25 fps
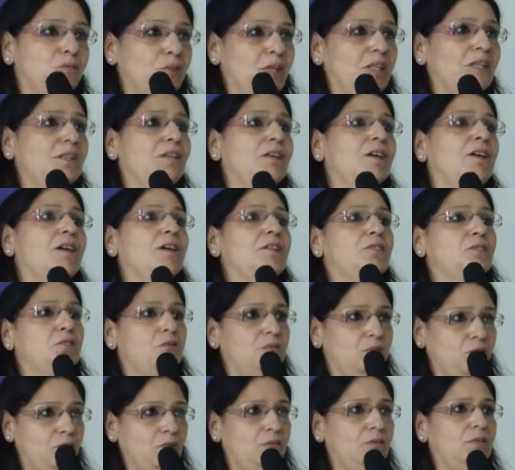where they are you
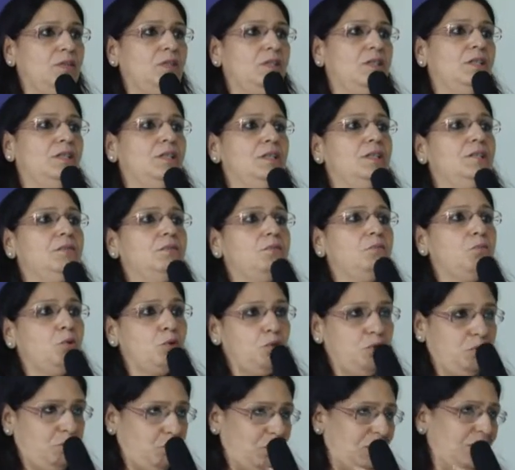know uh, and
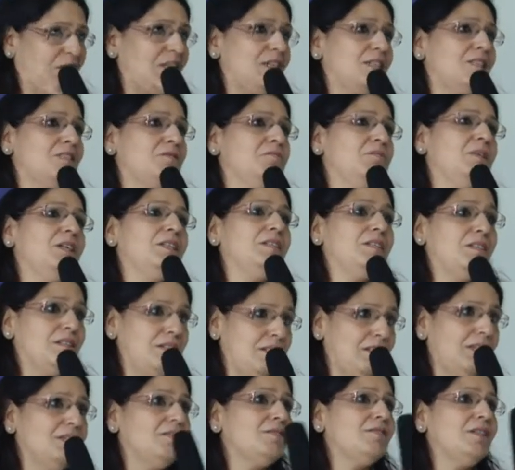what where they're customizing
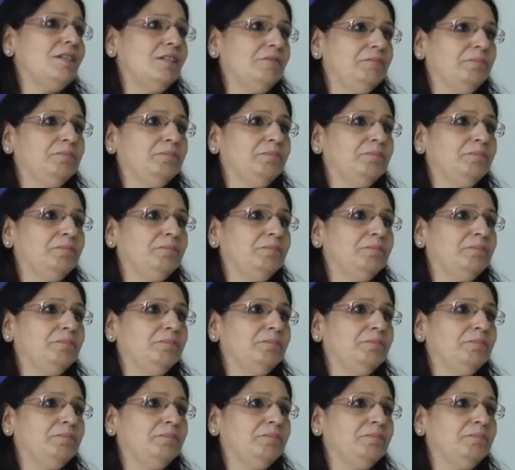it that's